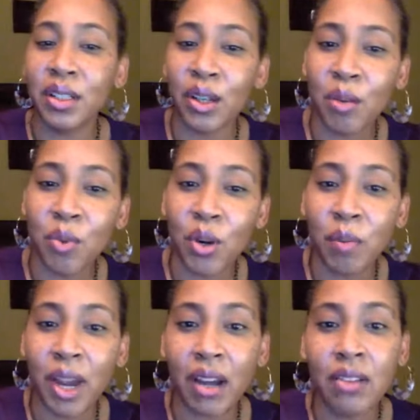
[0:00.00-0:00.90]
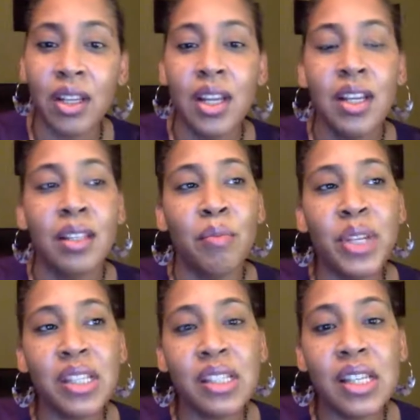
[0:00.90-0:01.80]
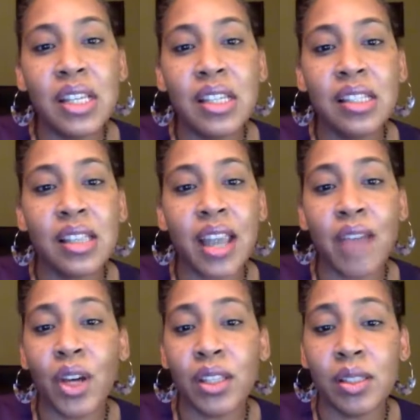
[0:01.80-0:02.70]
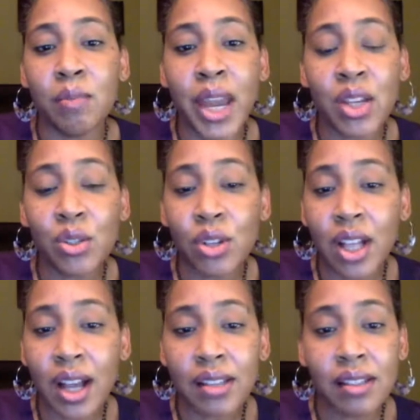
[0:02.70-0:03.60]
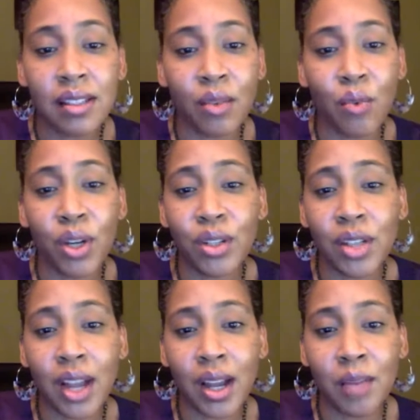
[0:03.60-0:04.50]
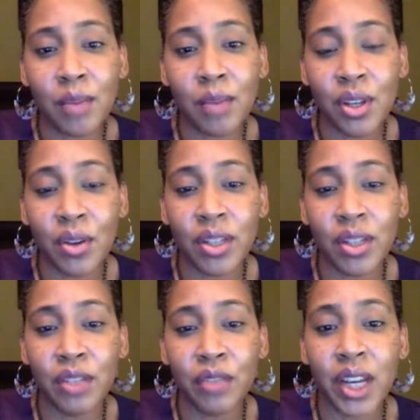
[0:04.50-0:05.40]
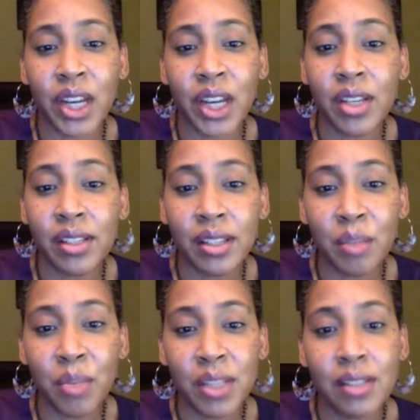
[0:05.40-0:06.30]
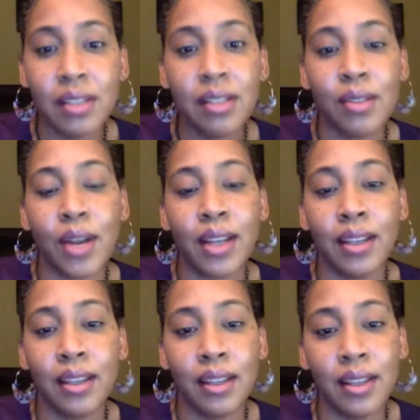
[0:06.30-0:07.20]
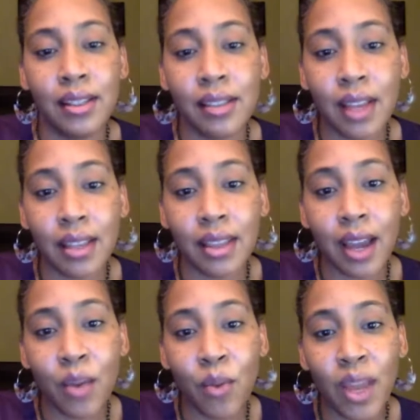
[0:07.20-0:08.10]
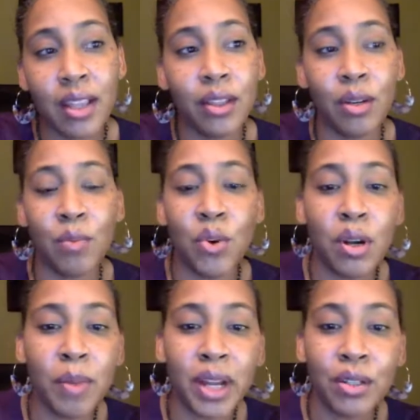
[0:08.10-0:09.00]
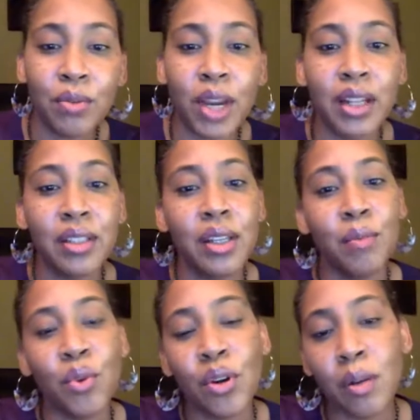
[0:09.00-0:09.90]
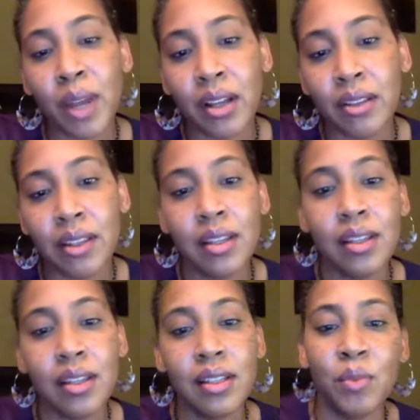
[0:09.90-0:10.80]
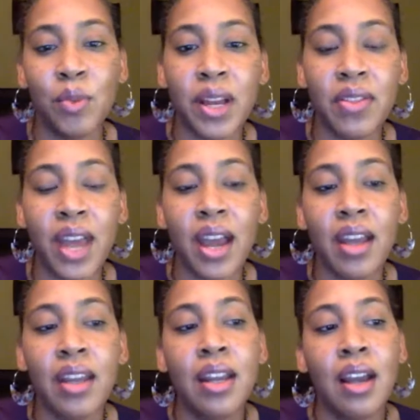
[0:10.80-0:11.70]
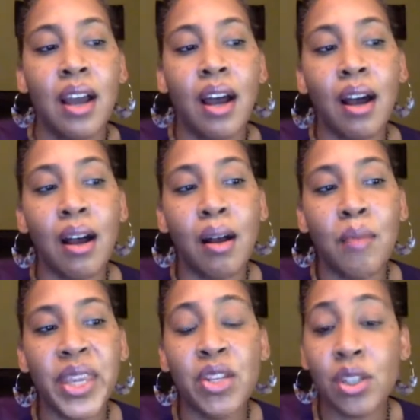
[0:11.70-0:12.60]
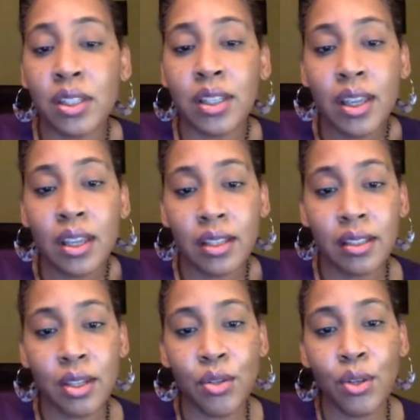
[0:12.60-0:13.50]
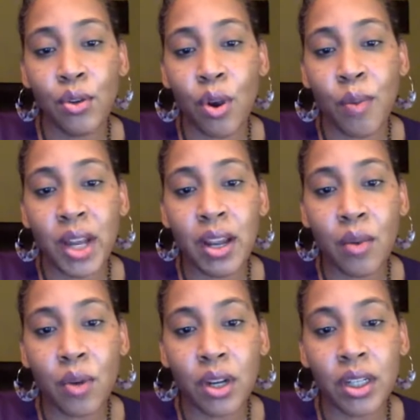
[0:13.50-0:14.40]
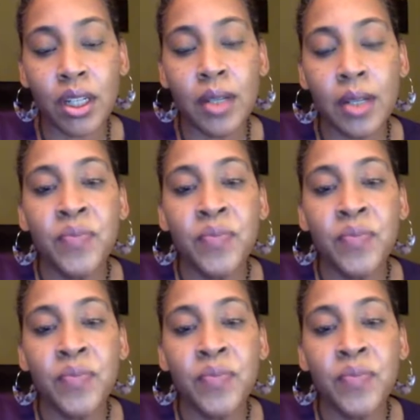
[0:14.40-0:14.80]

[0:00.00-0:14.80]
going to learn more about the business. They have all these master classes and workshops, in different areas of the business. So I can get insight that way, learn more about directing, more about this, more about that. And just, again, continue to grow my network.